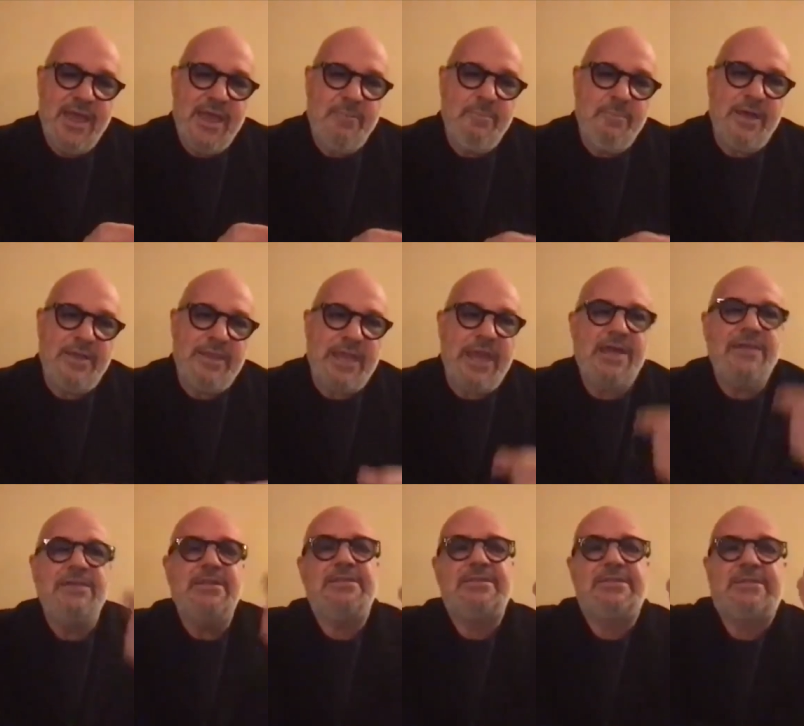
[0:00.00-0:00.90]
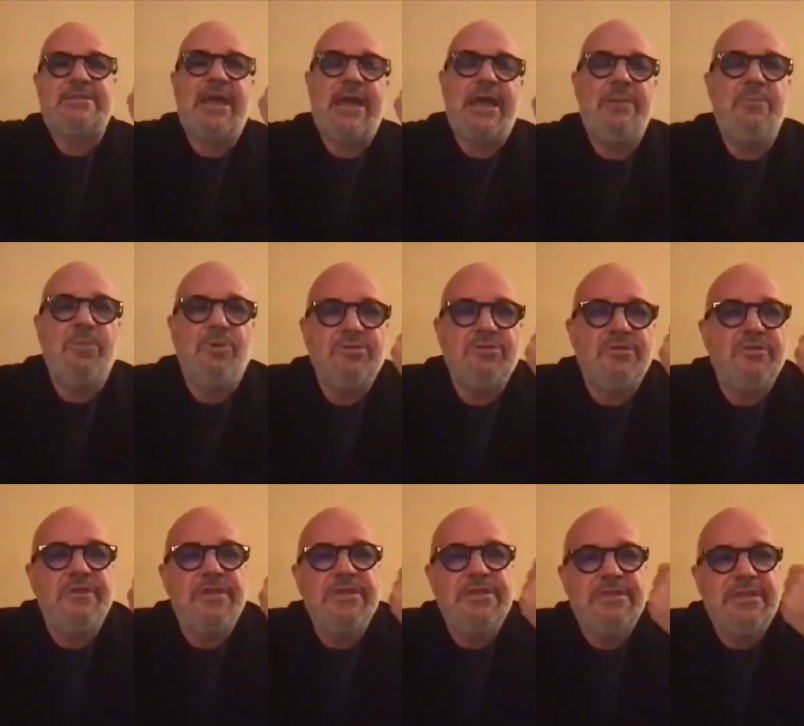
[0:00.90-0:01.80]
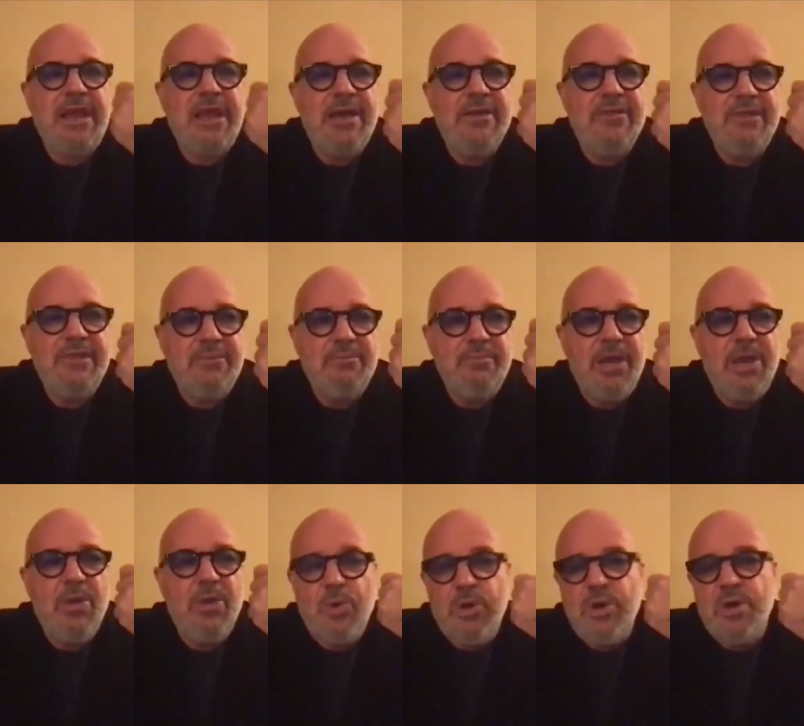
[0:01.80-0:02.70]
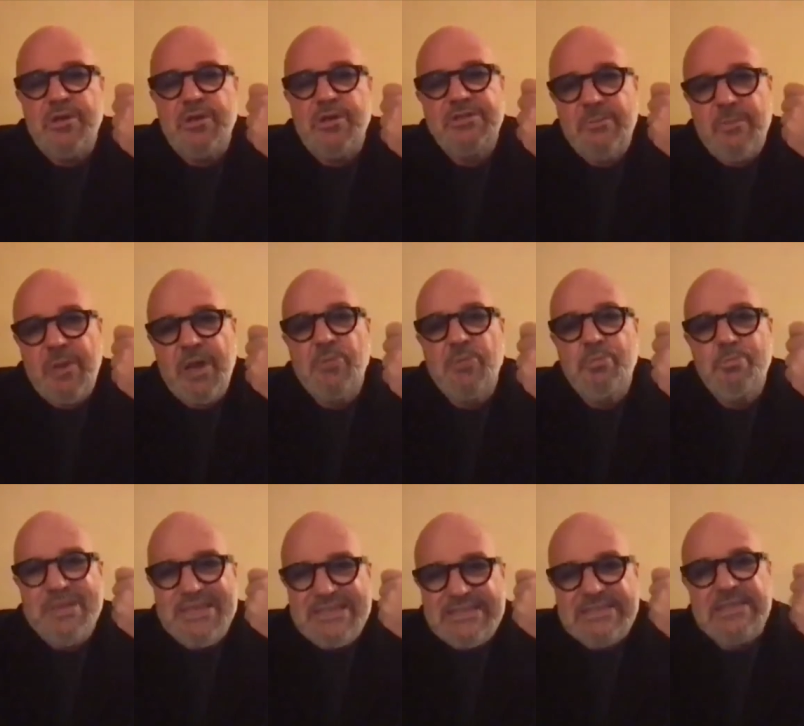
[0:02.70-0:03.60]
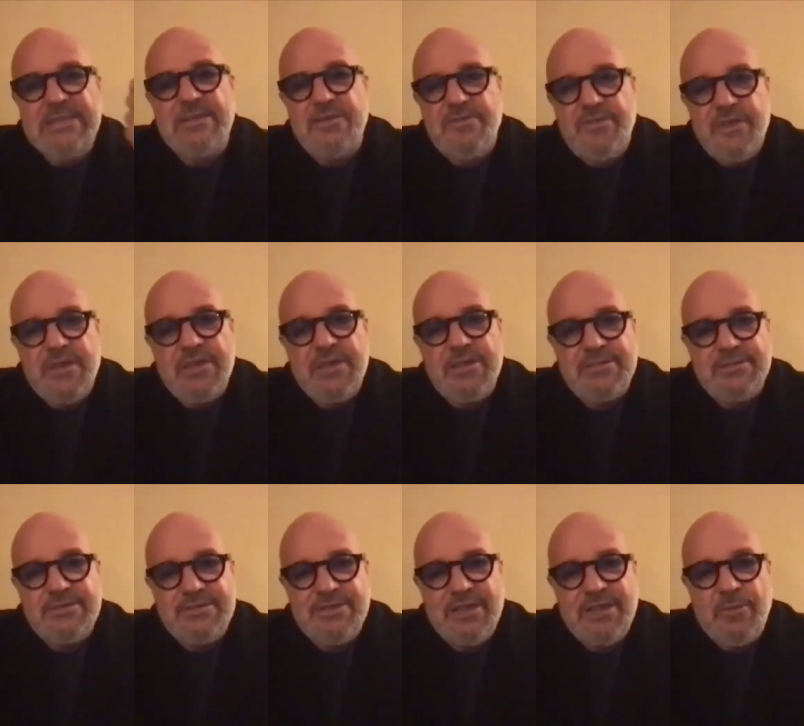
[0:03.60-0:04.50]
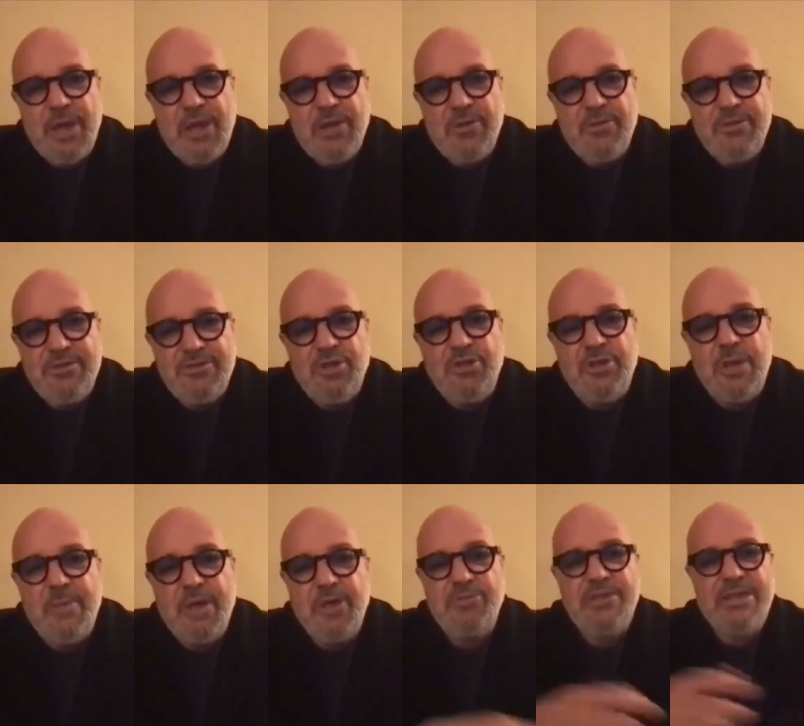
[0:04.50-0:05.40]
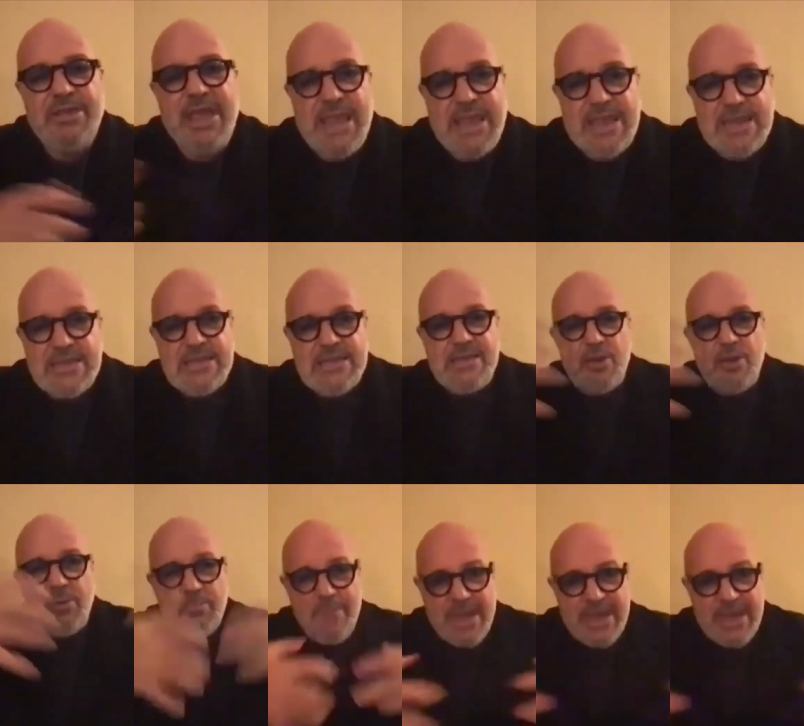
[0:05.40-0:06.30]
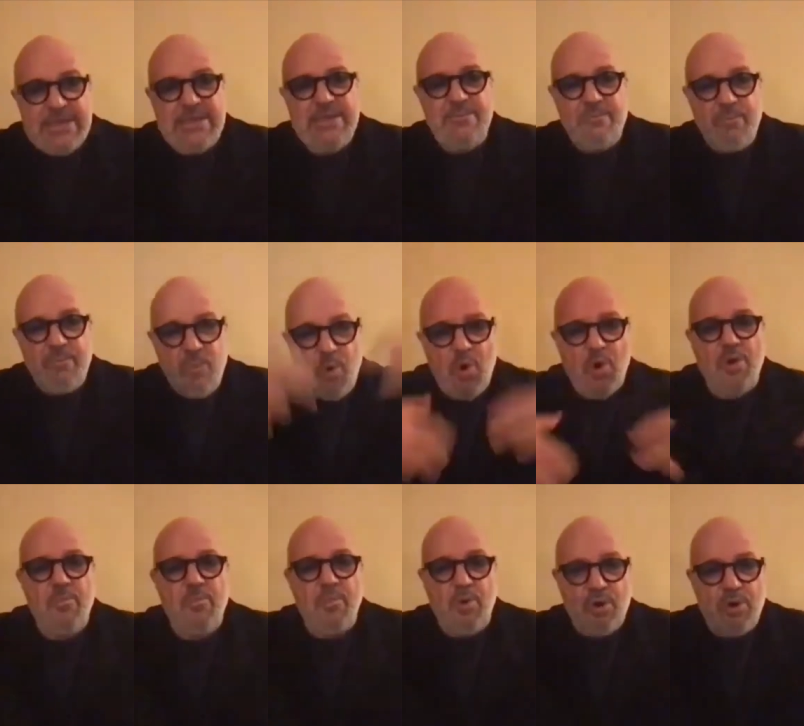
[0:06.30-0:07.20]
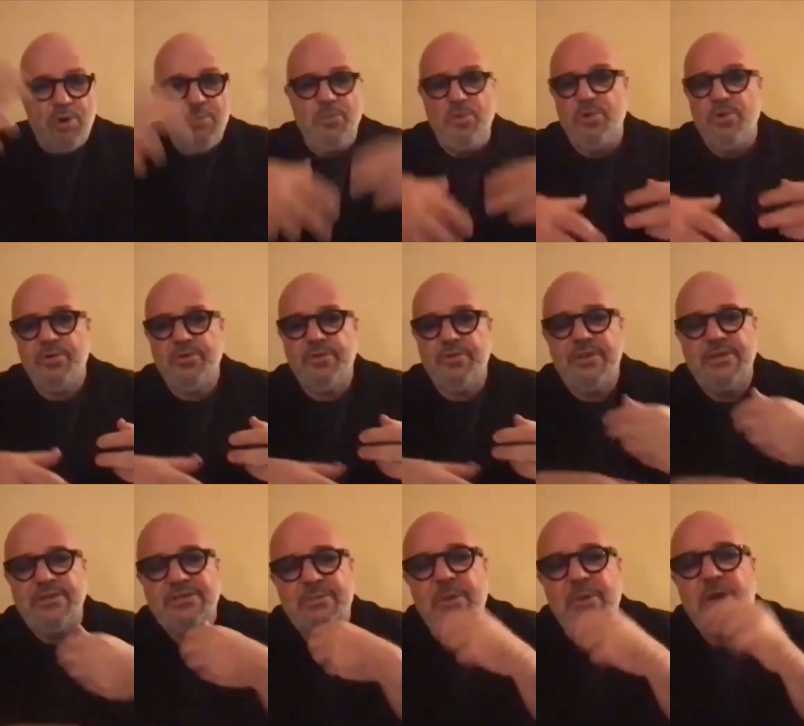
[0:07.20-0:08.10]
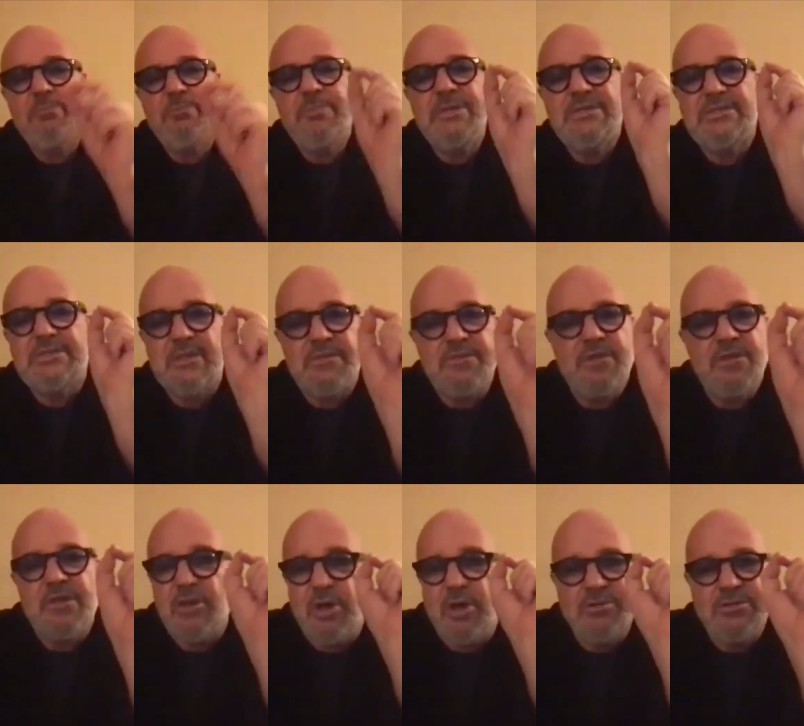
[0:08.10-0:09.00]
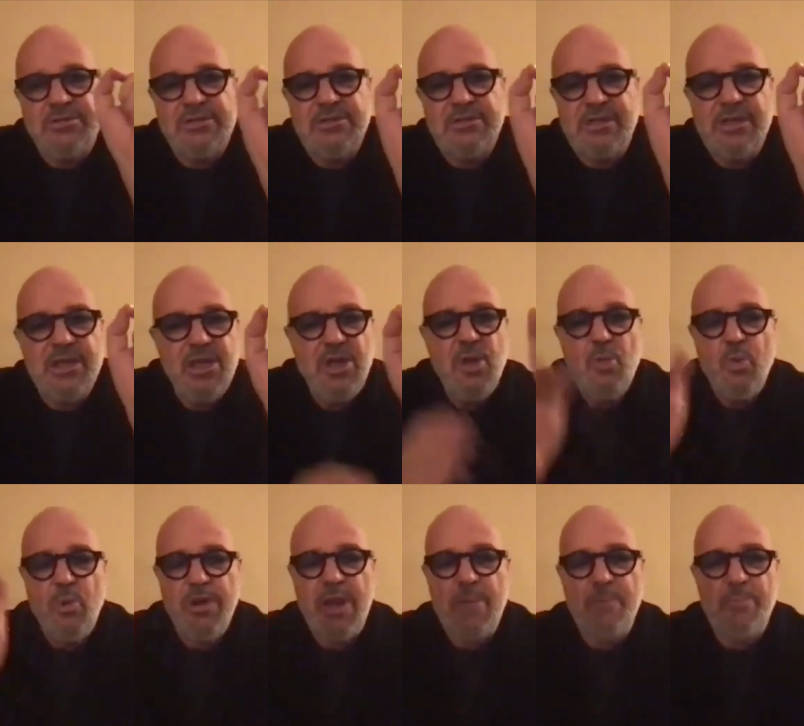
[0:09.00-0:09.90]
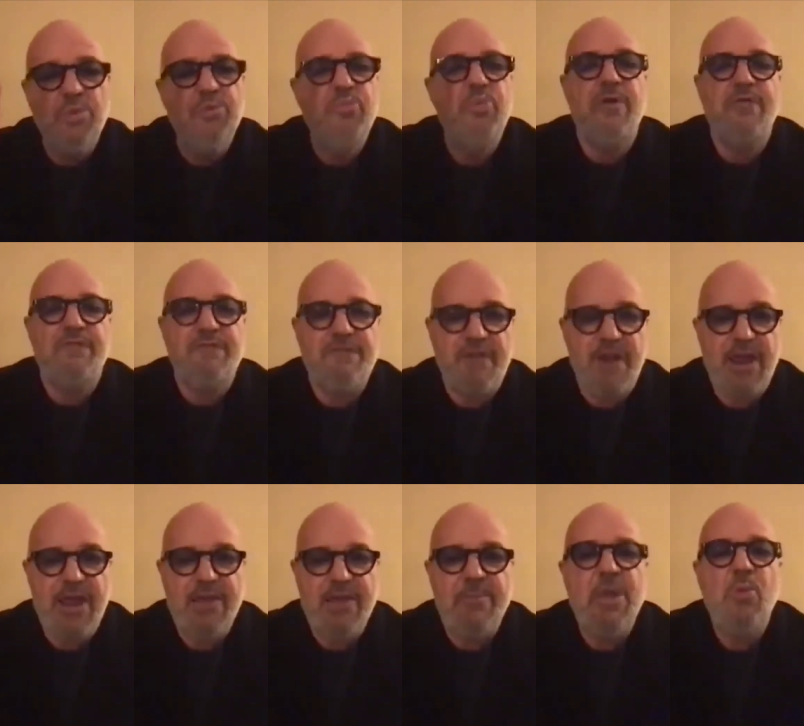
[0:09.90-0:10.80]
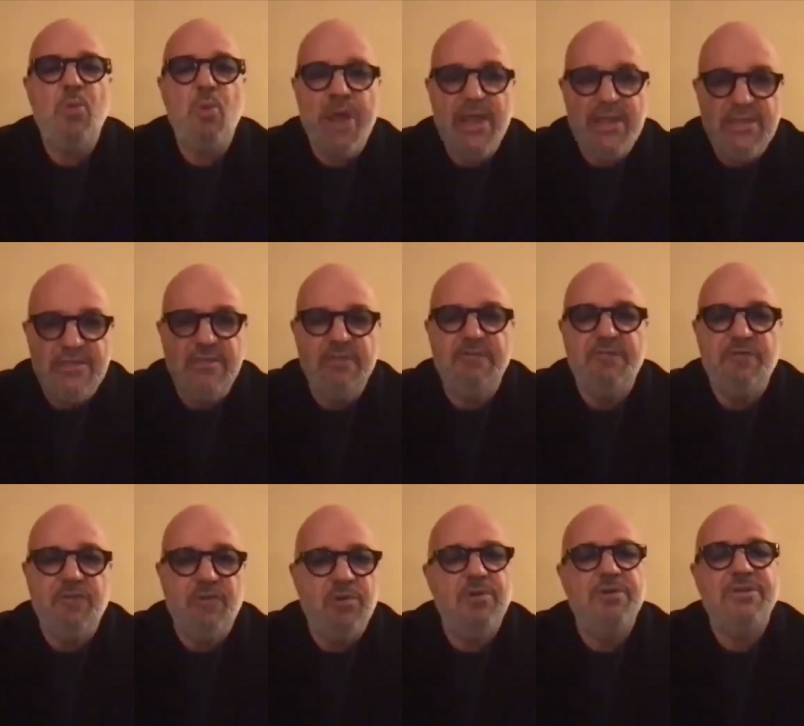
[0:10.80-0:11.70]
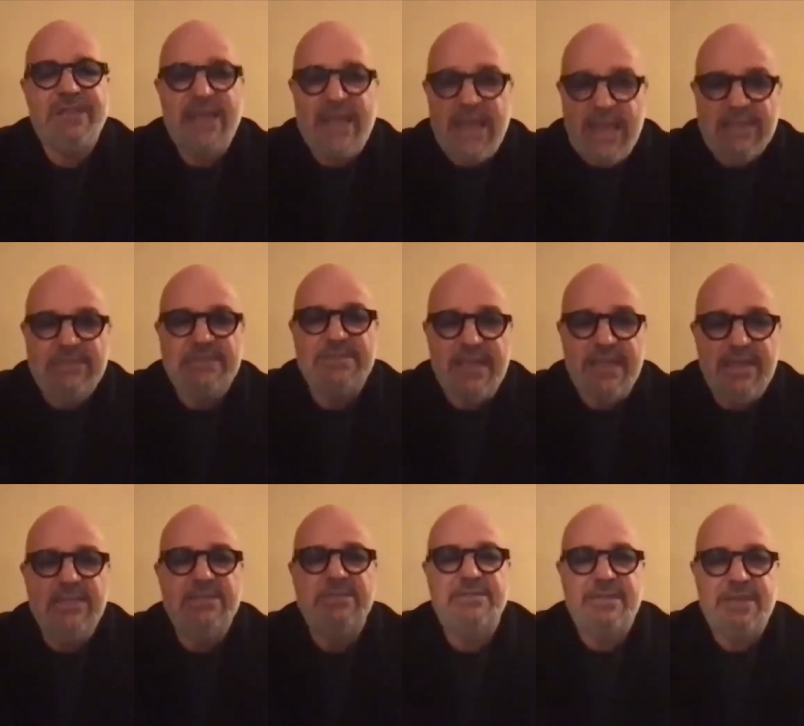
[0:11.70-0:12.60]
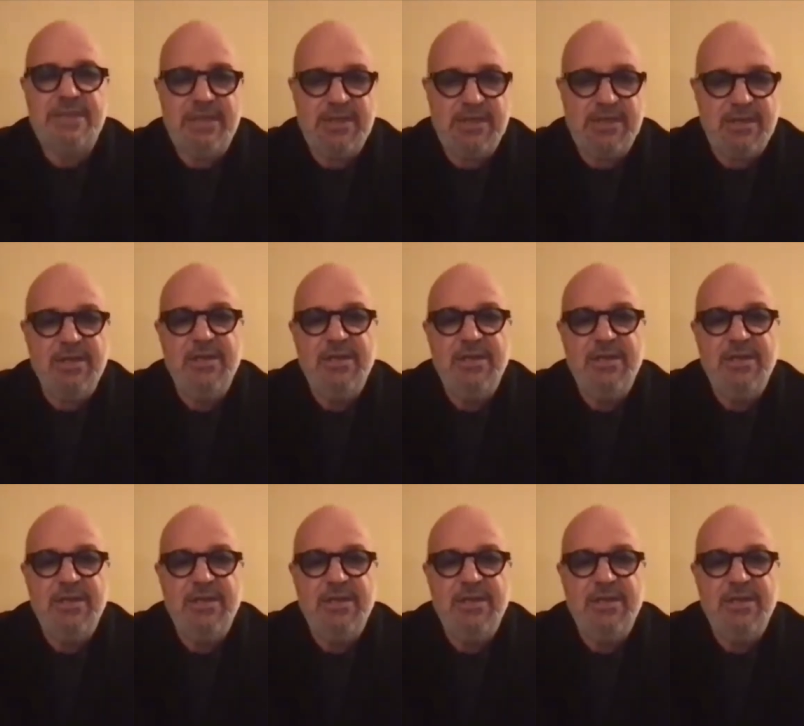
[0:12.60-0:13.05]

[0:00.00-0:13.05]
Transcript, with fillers: But I understand most of the time that my work is about missing things. It's not about gaining or making more things. It's about missing things constantly. When I put one frame and waiting for days there,